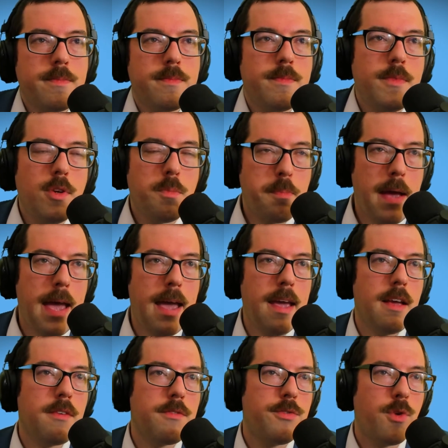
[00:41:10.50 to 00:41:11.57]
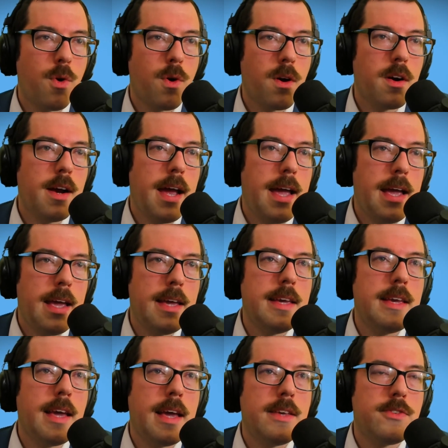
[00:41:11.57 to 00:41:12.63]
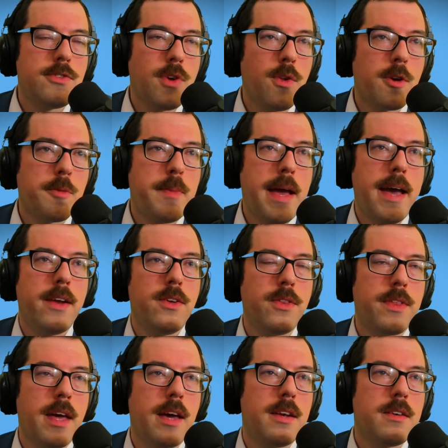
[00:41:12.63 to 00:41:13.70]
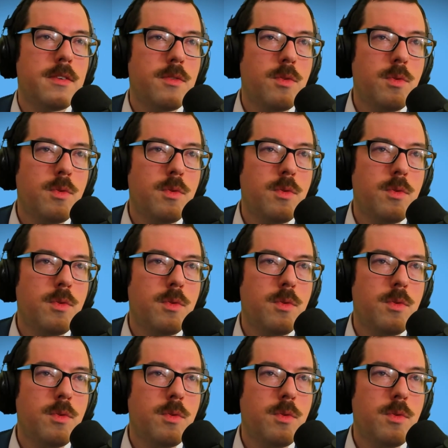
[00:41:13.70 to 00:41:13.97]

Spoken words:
You're paying for a solar panel then